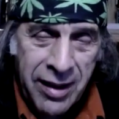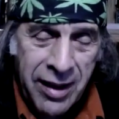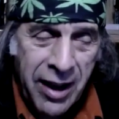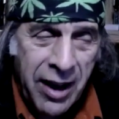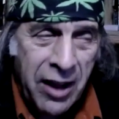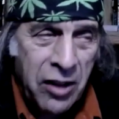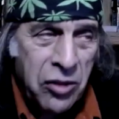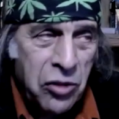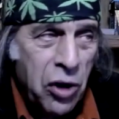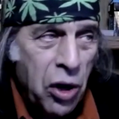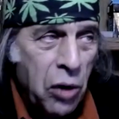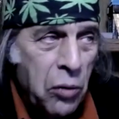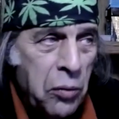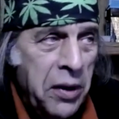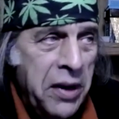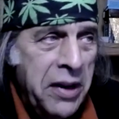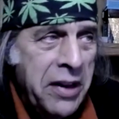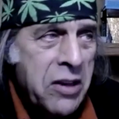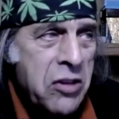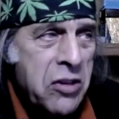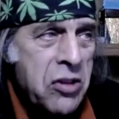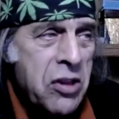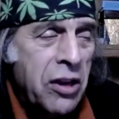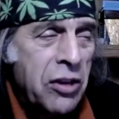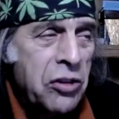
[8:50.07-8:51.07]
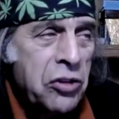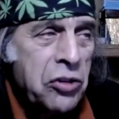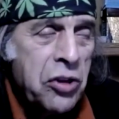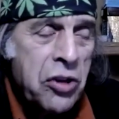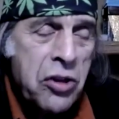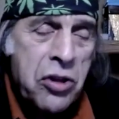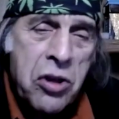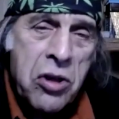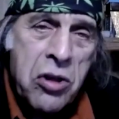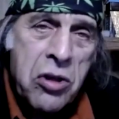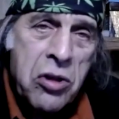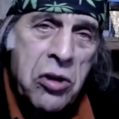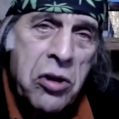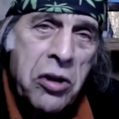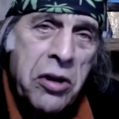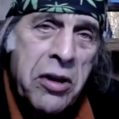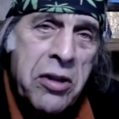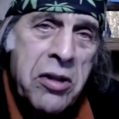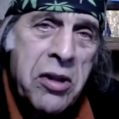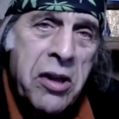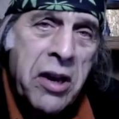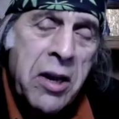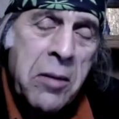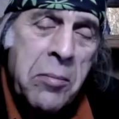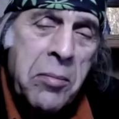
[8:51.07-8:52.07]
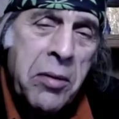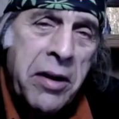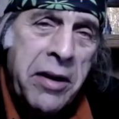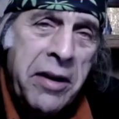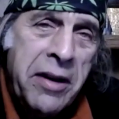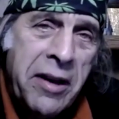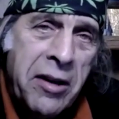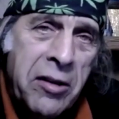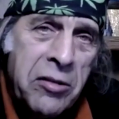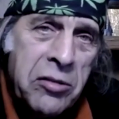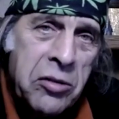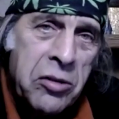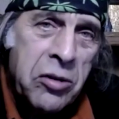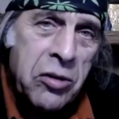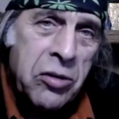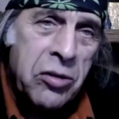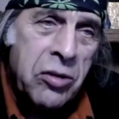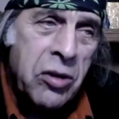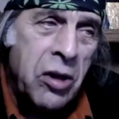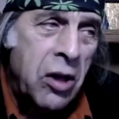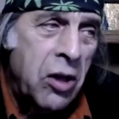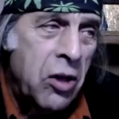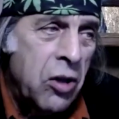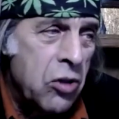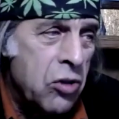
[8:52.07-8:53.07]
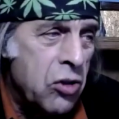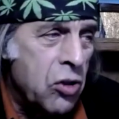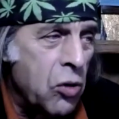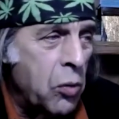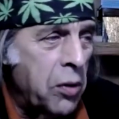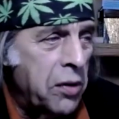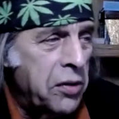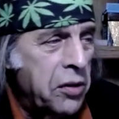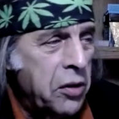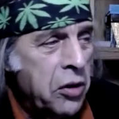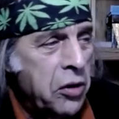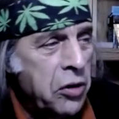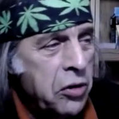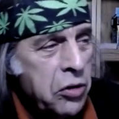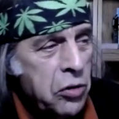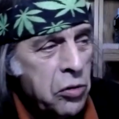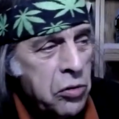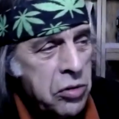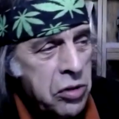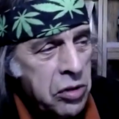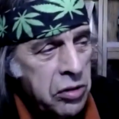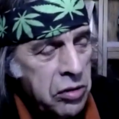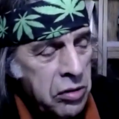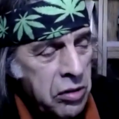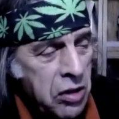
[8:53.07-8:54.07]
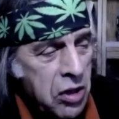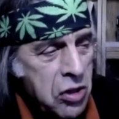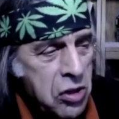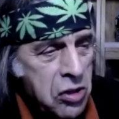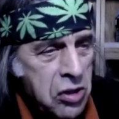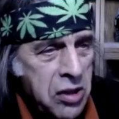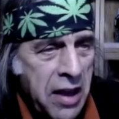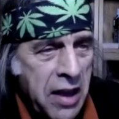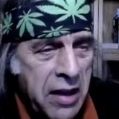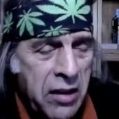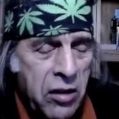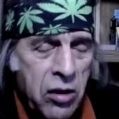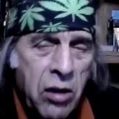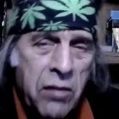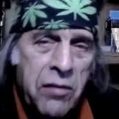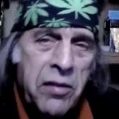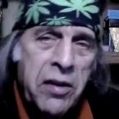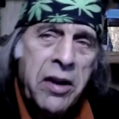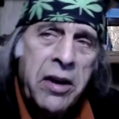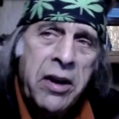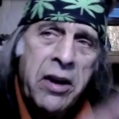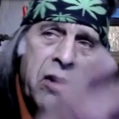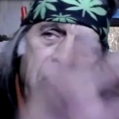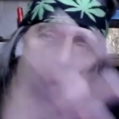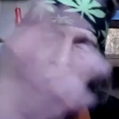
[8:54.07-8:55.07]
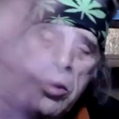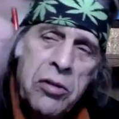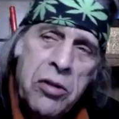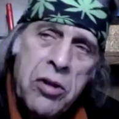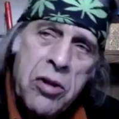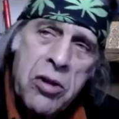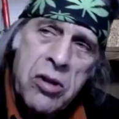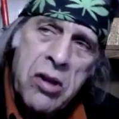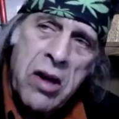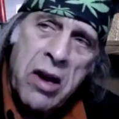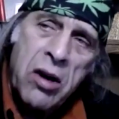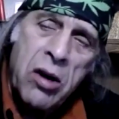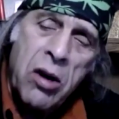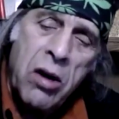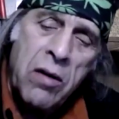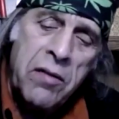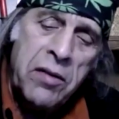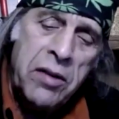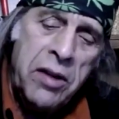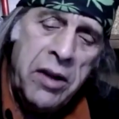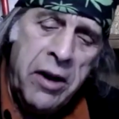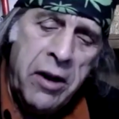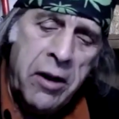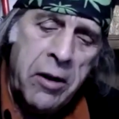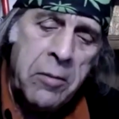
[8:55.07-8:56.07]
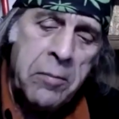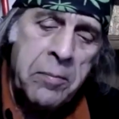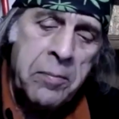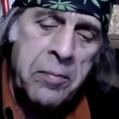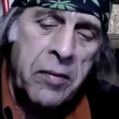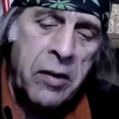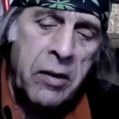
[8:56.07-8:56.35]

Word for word: And their readings are just as good as anybody else's. So whether you're using this deck over here or this deck over there,